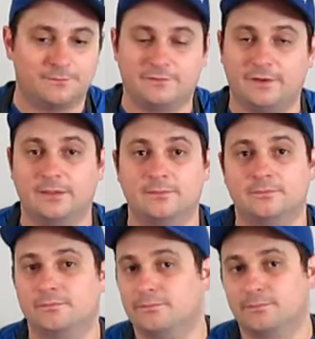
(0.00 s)

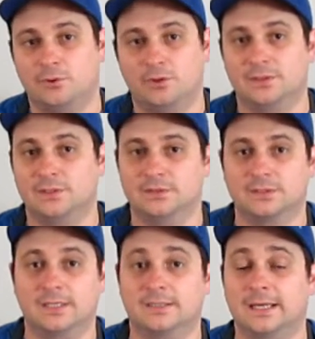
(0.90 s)
fine
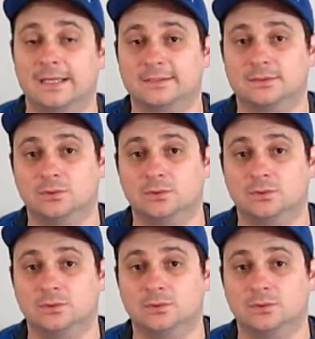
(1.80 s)
particles like dust